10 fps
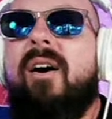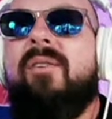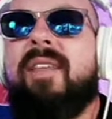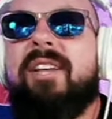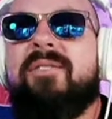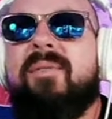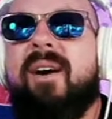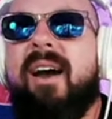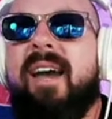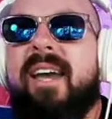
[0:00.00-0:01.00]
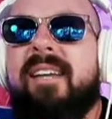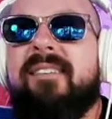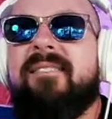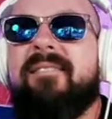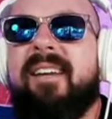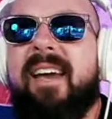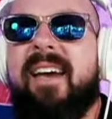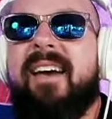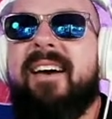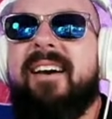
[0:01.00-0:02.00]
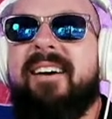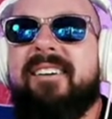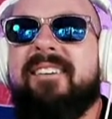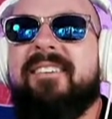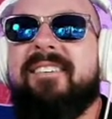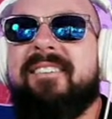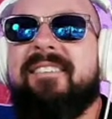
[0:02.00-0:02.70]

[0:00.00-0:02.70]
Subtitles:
Oh, that's right. Yeah.